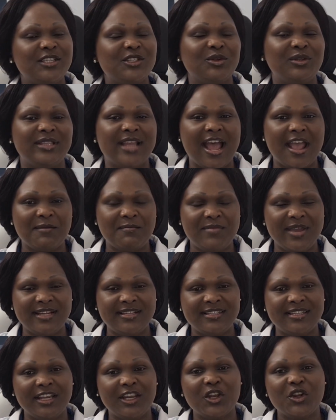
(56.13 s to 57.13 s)
to
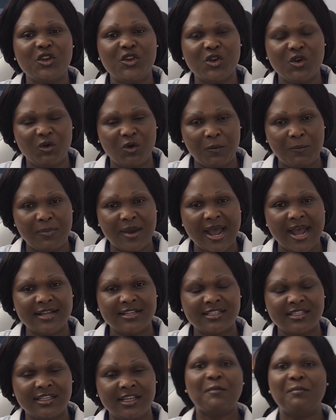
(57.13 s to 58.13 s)
diabetic
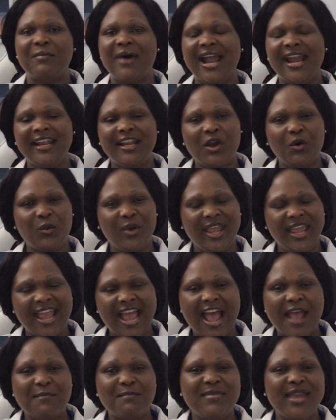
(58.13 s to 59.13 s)
neuropathy. By the
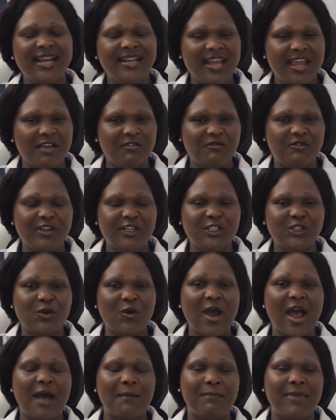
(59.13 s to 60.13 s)
way, I made a
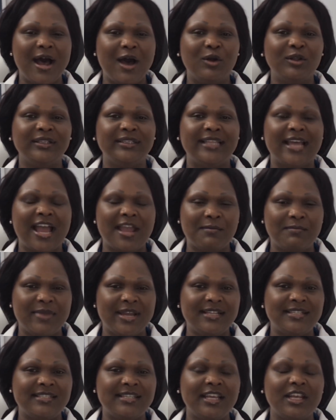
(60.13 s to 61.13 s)
video about
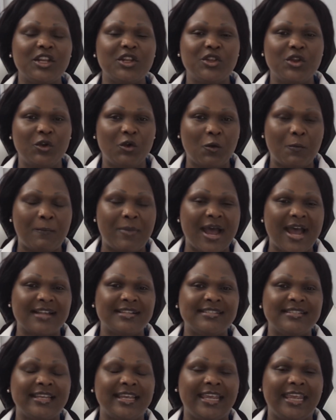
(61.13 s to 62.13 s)
diabetic
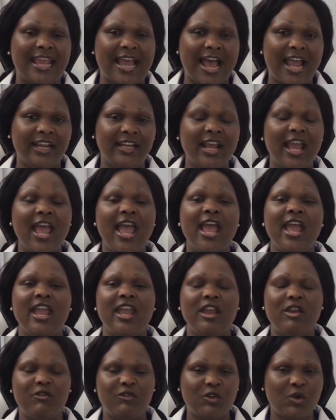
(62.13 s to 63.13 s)
neuropathy guide.
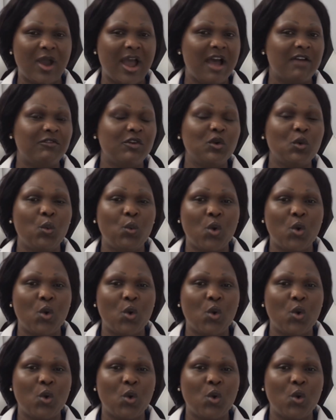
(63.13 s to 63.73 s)
If you haven't